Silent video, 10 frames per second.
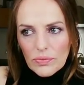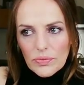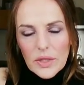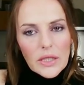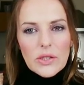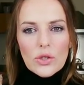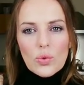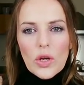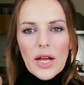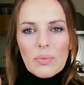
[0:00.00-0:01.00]
this is
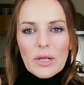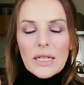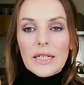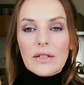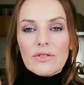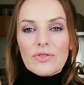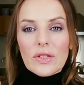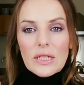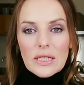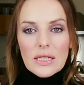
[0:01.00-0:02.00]
what I believe,
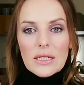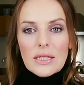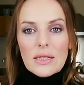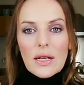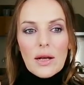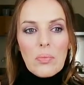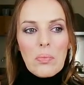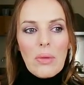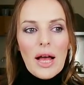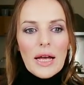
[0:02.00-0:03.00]
this is
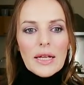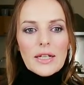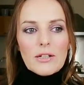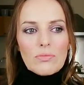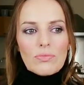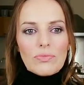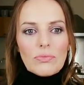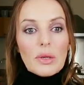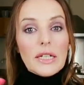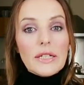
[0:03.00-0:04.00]
my
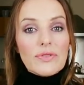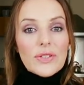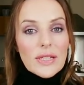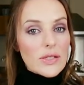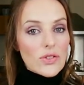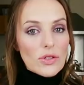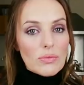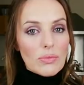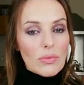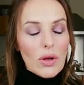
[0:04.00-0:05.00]
belief
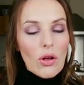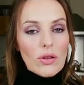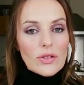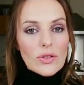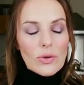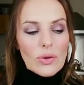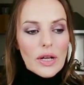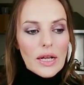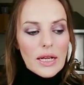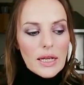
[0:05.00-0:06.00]
system also,
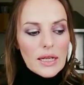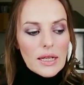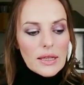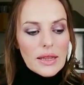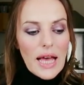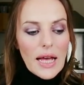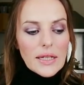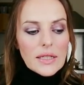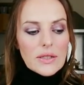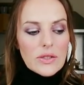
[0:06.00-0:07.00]
that
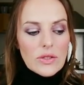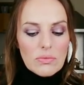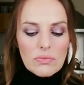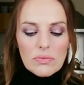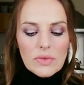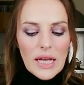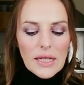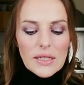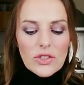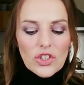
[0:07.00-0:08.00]
is
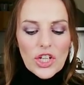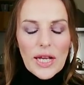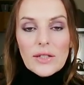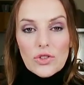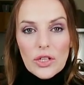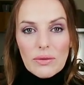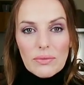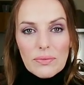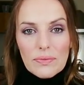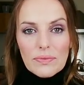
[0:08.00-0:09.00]
changing.
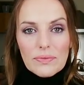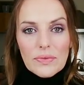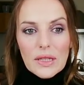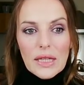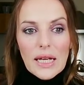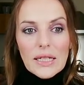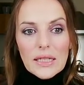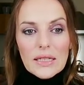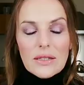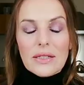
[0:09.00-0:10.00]
That
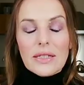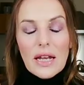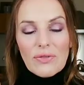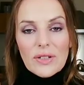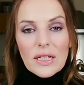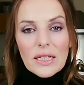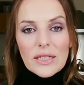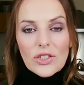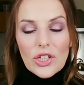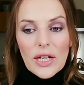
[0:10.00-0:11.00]
is
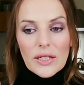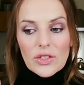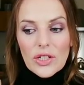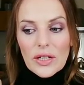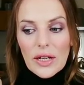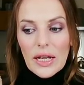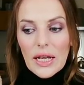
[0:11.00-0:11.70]
definitely changing.